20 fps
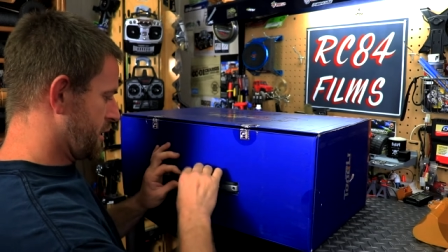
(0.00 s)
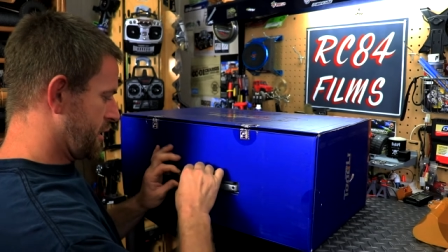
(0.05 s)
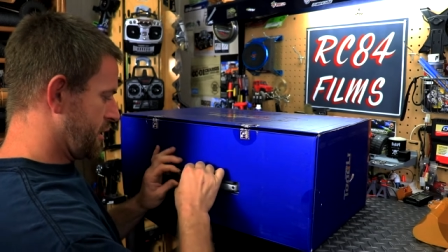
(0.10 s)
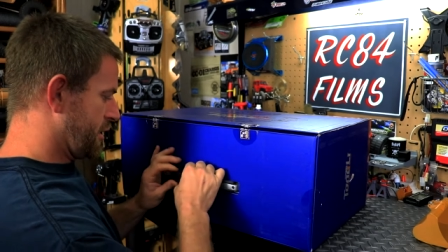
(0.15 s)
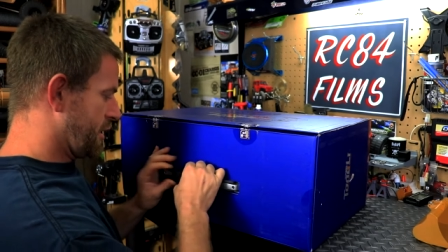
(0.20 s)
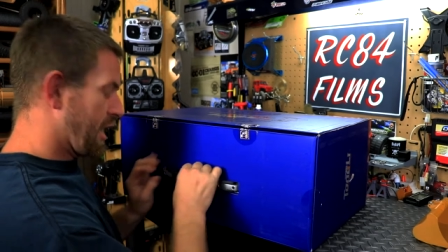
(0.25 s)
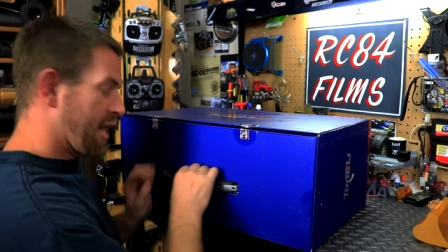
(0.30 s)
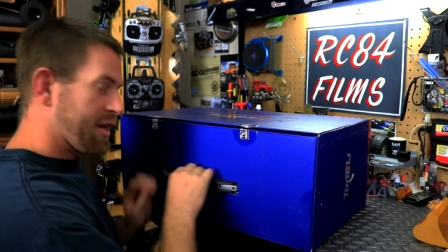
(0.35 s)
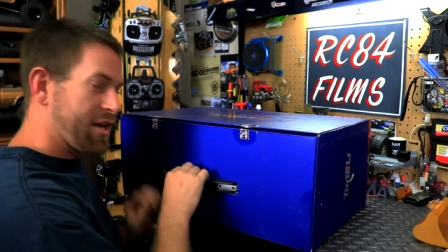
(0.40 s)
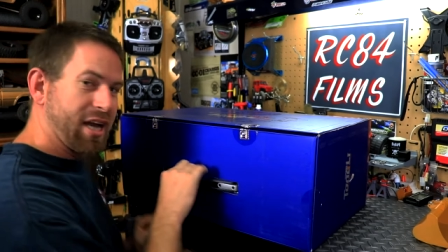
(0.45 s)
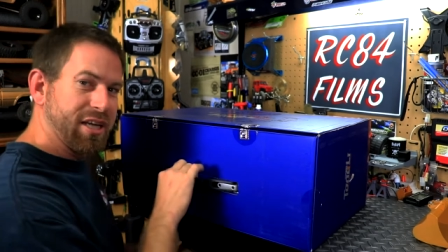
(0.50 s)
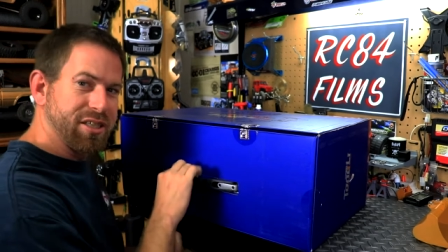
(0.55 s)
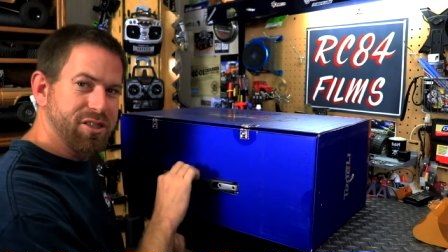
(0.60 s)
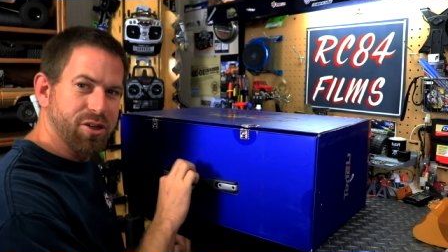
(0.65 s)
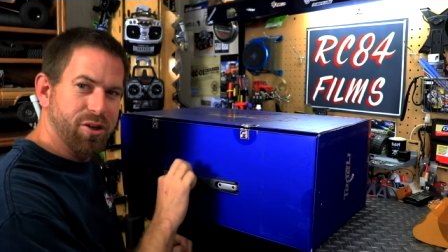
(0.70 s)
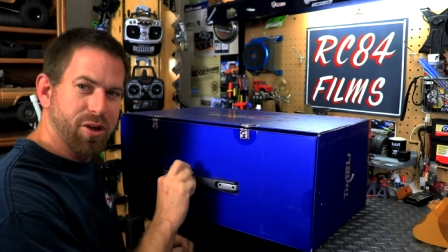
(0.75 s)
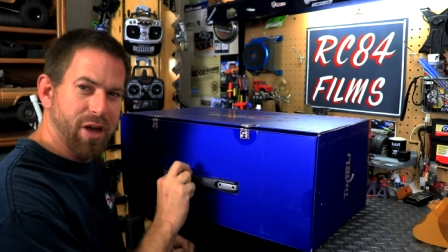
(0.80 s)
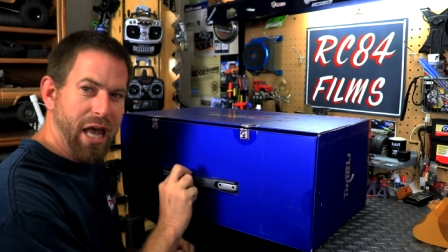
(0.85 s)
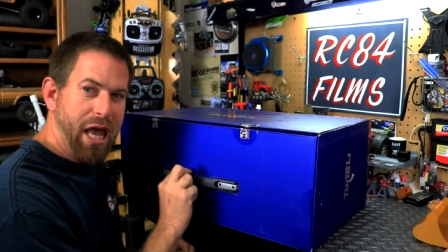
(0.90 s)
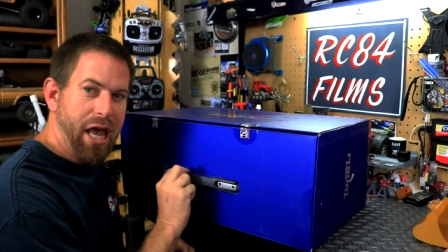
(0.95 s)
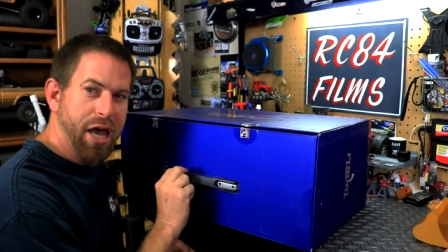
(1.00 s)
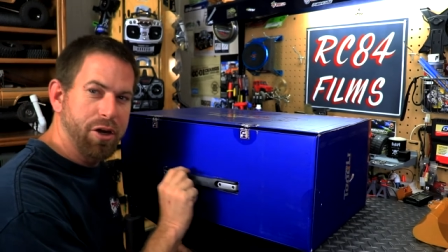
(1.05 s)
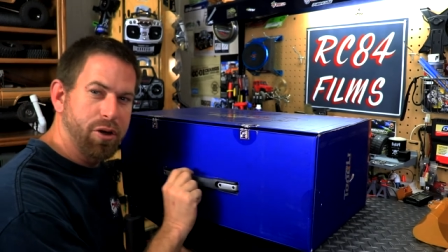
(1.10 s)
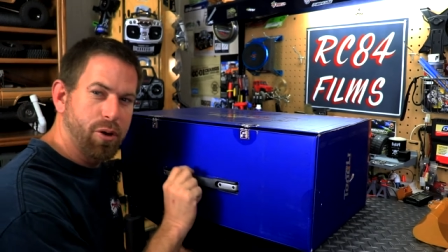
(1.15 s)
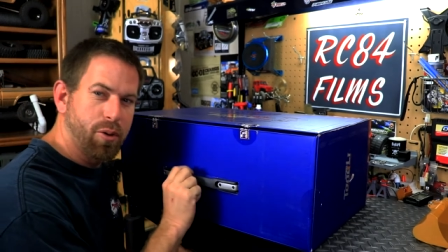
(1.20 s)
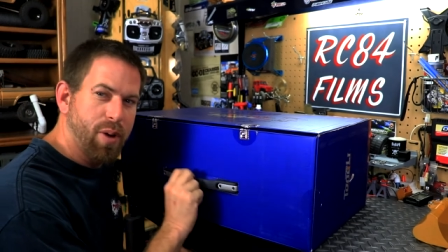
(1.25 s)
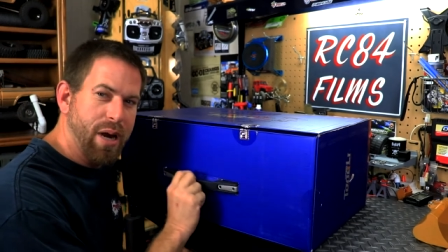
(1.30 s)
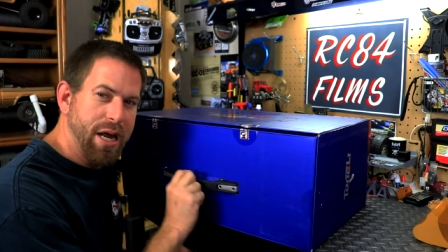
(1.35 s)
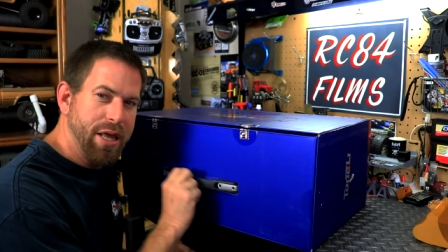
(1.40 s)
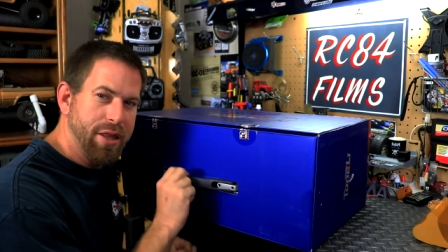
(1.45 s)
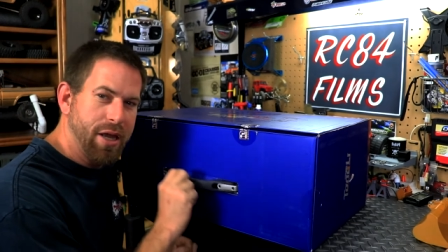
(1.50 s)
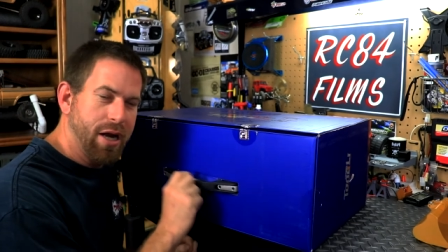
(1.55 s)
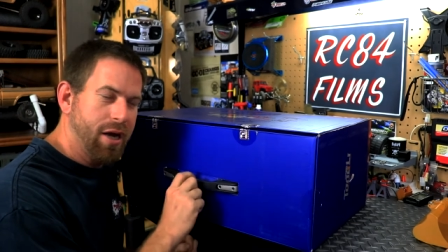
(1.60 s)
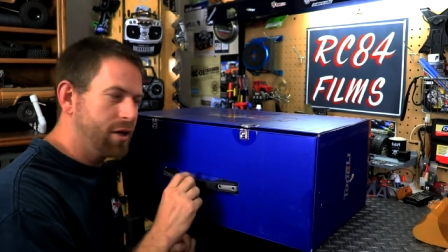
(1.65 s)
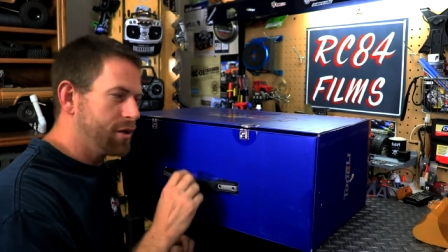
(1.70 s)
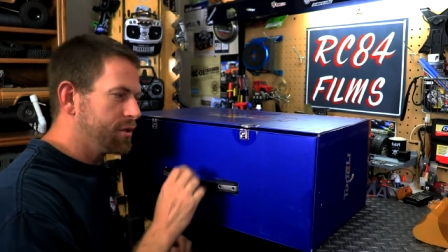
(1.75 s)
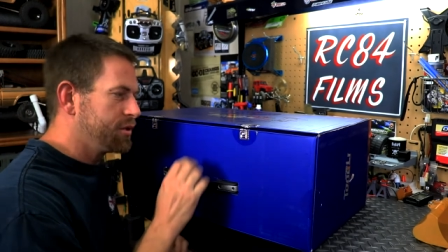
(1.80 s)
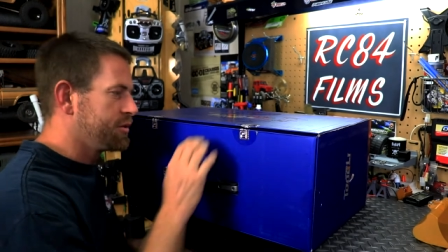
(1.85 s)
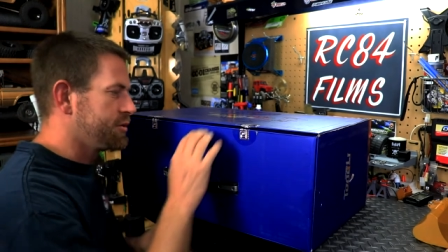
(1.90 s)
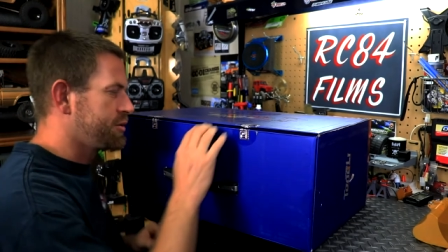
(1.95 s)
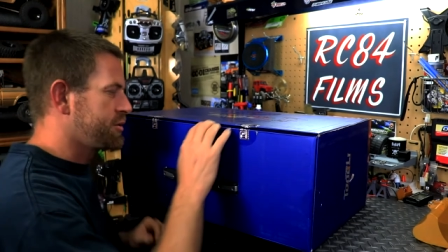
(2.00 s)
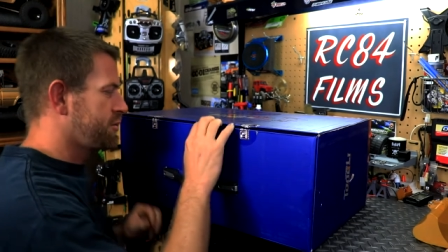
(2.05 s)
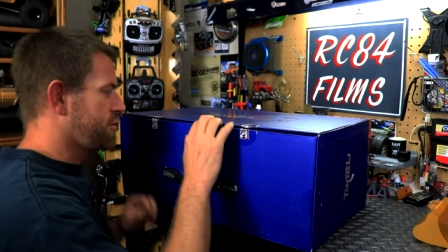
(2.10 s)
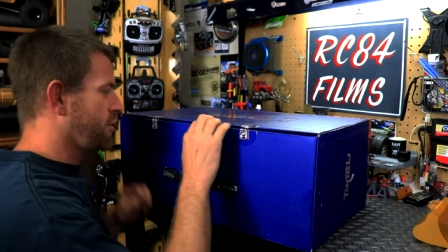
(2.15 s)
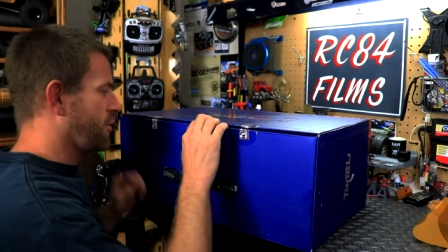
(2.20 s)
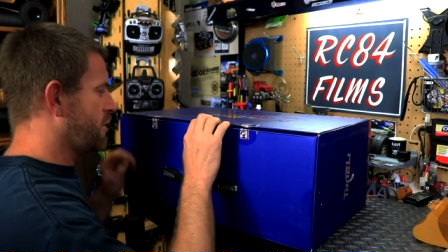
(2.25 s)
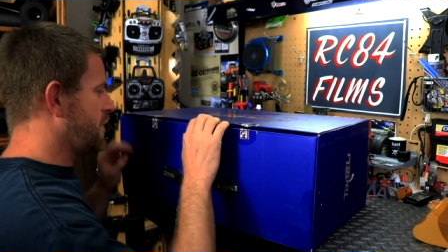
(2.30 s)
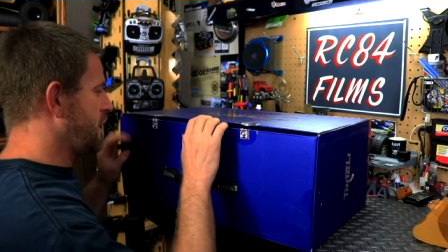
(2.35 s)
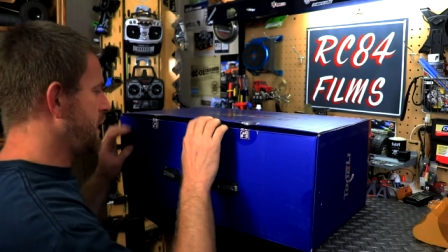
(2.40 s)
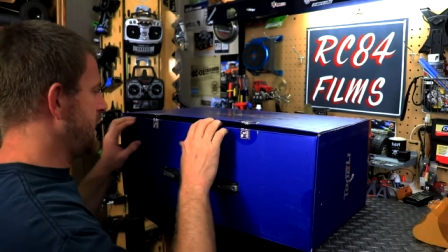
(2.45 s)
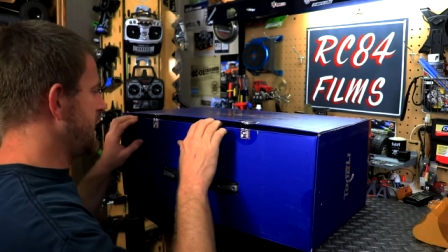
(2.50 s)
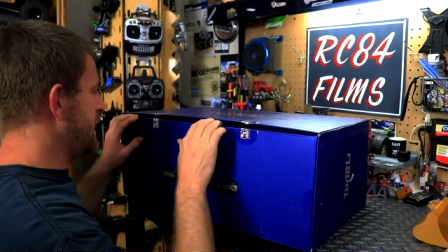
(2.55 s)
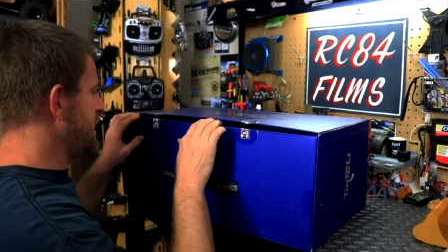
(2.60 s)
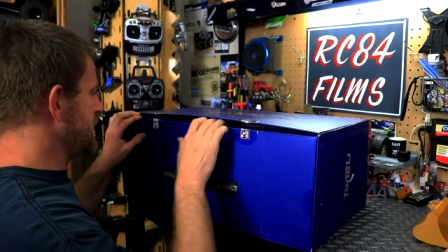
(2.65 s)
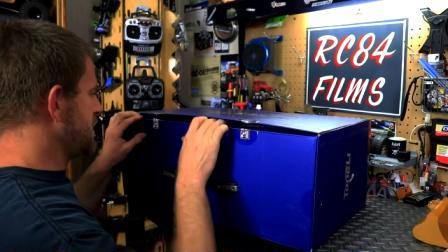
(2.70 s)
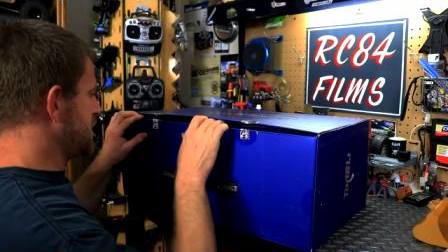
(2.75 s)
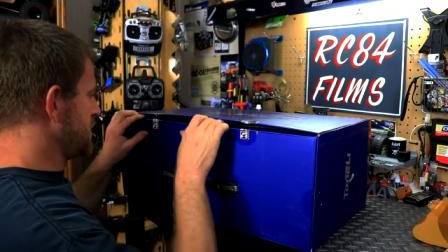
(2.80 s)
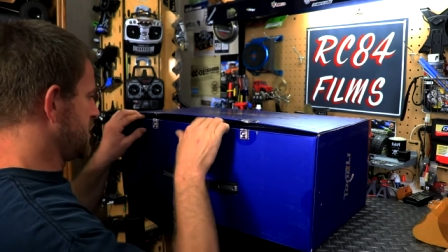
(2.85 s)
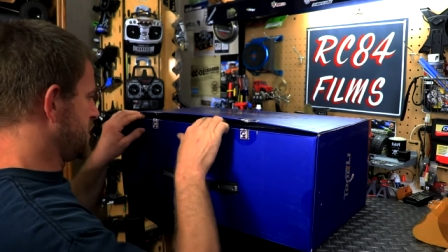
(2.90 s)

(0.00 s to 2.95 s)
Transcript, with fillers: You got a nice little handle right there, stored in.